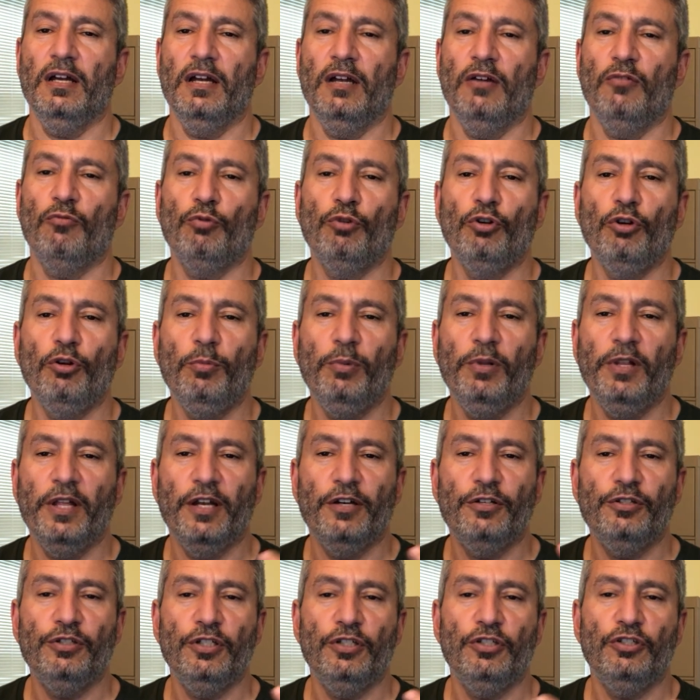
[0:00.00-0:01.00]
renewable
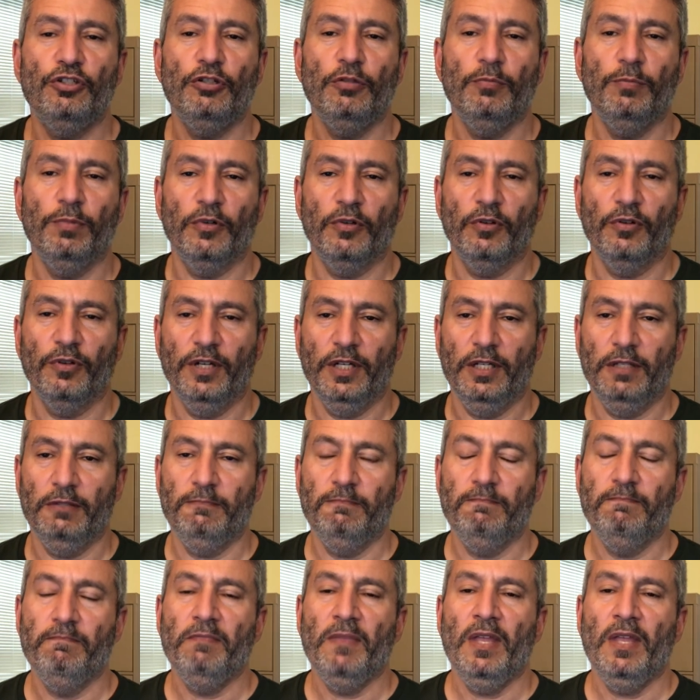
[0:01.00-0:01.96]
energy supergrid